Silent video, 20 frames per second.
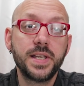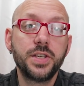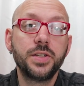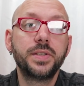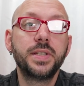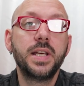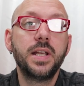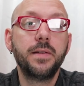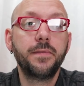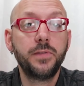that
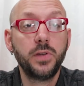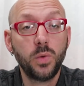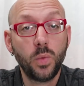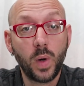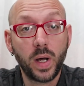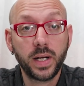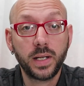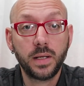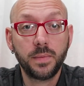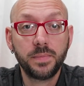you'll need if you
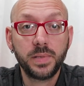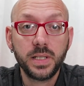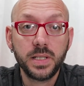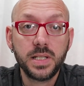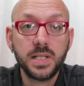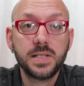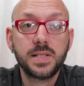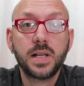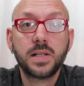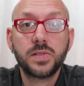want to
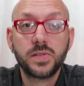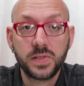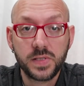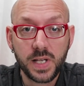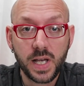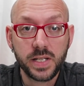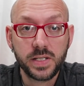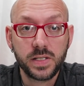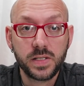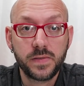complete these
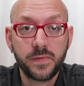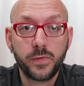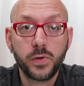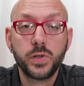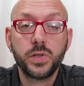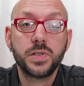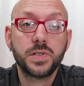exercises for